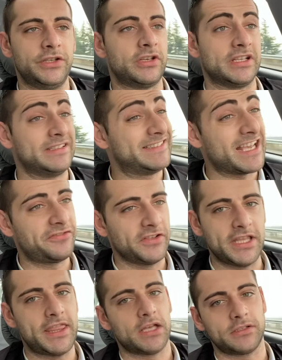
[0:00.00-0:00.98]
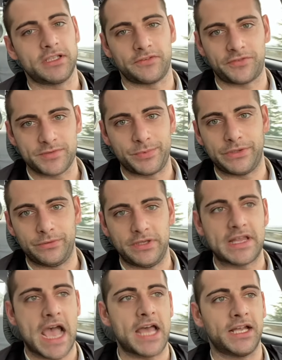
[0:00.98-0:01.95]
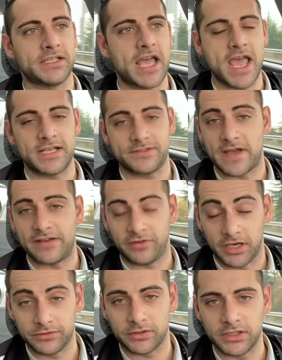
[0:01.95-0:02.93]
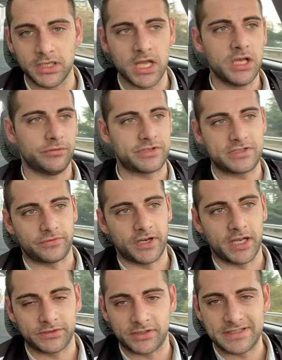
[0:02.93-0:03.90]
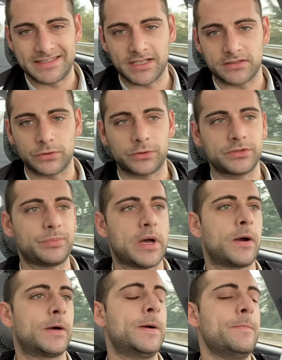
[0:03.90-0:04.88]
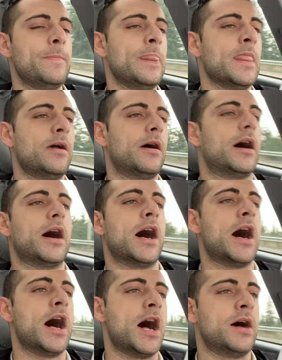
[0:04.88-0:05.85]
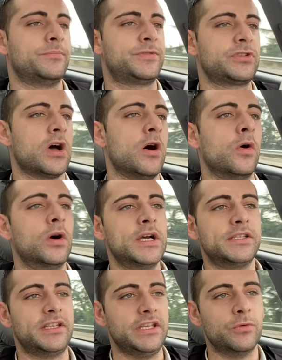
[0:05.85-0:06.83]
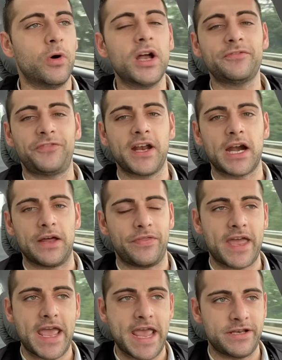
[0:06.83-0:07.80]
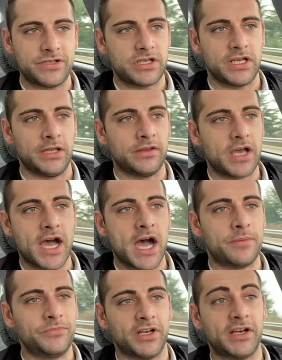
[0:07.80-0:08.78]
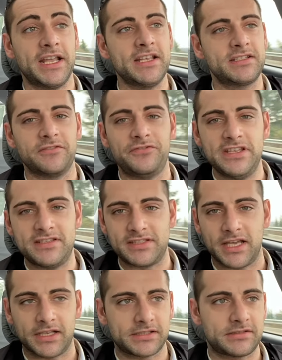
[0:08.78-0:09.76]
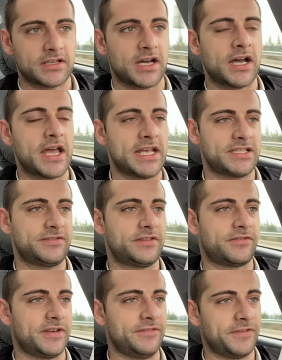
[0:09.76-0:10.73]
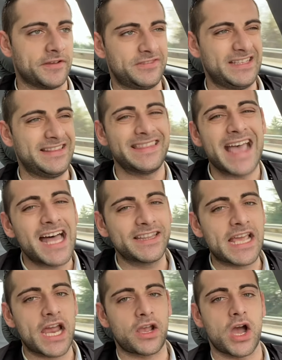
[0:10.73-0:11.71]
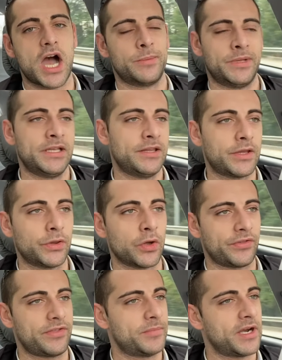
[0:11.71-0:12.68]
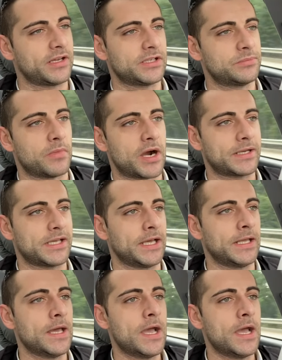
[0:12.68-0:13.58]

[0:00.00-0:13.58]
You can definitely tell the difference between that and the S500, which is 306 horsepower. So you want to figure out the engine. There is a V6 S350, not that common in the North American market.